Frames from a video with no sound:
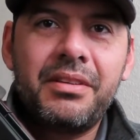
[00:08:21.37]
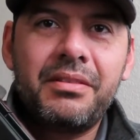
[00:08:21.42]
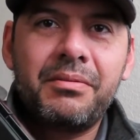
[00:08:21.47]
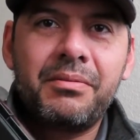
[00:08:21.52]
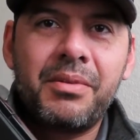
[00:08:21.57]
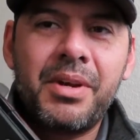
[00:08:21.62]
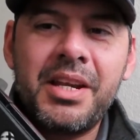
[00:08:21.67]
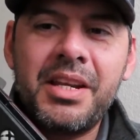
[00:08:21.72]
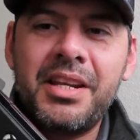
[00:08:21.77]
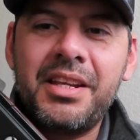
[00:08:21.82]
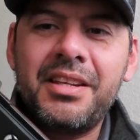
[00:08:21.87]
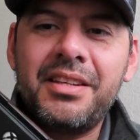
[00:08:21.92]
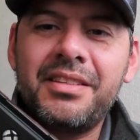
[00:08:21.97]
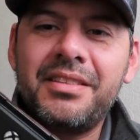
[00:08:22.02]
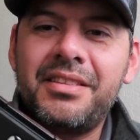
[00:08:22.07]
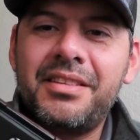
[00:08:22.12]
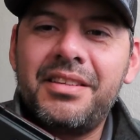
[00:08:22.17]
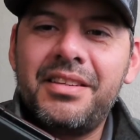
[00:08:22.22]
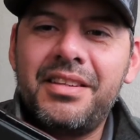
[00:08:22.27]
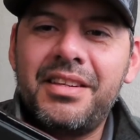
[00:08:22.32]

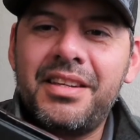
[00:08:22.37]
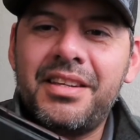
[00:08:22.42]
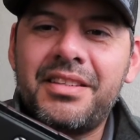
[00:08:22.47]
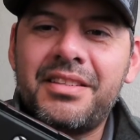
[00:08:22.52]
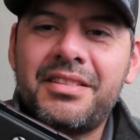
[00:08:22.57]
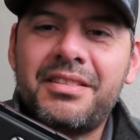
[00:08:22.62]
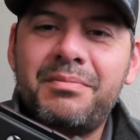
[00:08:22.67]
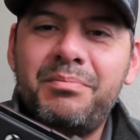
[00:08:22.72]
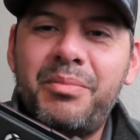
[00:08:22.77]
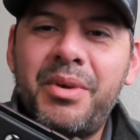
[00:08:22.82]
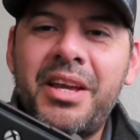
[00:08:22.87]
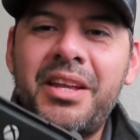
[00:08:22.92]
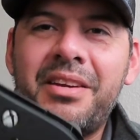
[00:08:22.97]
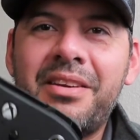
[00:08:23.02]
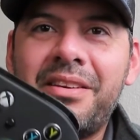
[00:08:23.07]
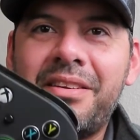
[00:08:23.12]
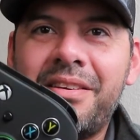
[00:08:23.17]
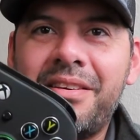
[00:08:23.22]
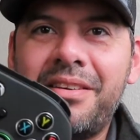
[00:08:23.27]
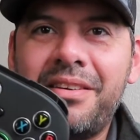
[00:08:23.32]
reading is
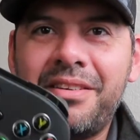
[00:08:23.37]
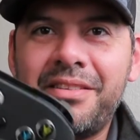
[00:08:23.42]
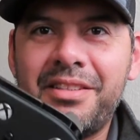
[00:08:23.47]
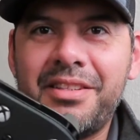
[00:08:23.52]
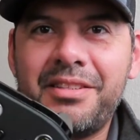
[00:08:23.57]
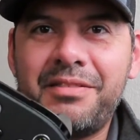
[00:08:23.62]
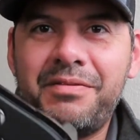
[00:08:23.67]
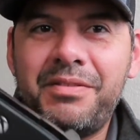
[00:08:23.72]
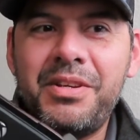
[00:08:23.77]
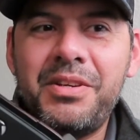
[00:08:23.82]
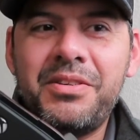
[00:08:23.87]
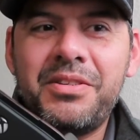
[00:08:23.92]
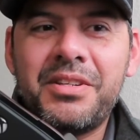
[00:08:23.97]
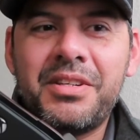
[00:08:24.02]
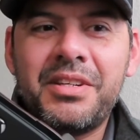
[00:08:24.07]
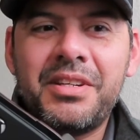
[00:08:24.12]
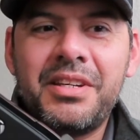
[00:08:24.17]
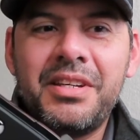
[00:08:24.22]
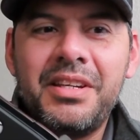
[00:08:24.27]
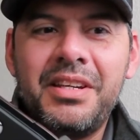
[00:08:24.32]
better on this
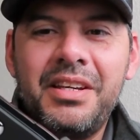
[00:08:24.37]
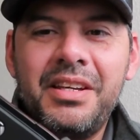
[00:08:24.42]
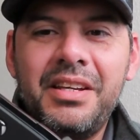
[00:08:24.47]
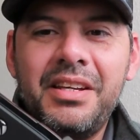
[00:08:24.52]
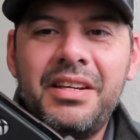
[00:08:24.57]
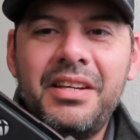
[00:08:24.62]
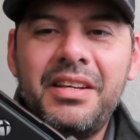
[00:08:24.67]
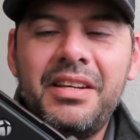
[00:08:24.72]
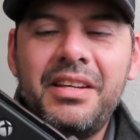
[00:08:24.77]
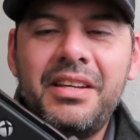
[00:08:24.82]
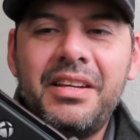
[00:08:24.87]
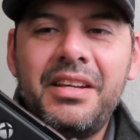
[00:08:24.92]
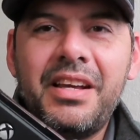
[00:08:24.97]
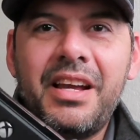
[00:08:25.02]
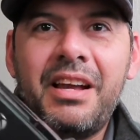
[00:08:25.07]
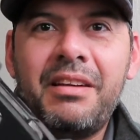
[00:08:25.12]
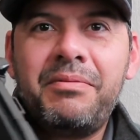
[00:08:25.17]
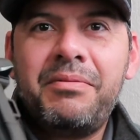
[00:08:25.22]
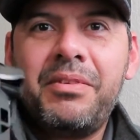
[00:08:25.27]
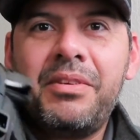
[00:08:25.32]
Fusion.
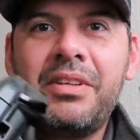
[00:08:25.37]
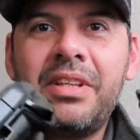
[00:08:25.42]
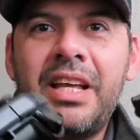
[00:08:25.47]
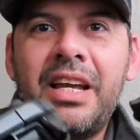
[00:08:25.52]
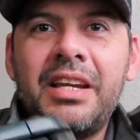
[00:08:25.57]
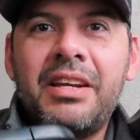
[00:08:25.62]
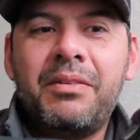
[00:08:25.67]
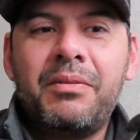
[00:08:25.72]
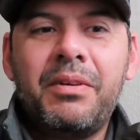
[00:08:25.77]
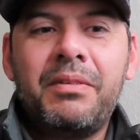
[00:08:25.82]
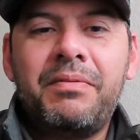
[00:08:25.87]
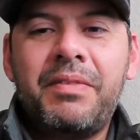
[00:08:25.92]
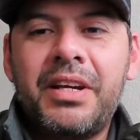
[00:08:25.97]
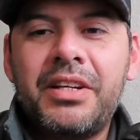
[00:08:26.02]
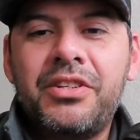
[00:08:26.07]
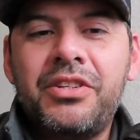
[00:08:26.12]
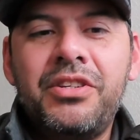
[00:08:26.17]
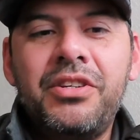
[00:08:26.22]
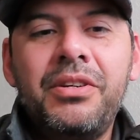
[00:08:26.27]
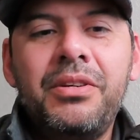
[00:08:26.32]
I feel like if I
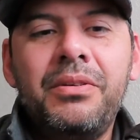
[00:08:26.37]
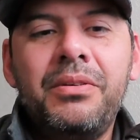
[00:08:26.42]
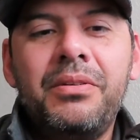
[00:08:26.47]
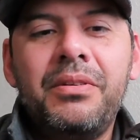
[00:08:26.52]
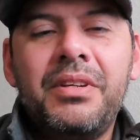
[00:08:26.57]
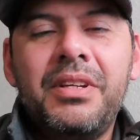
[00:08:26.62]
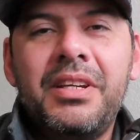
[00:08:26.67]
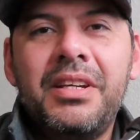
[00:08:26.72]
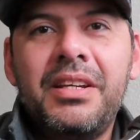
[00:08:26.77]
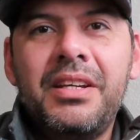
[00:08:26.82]
shoot,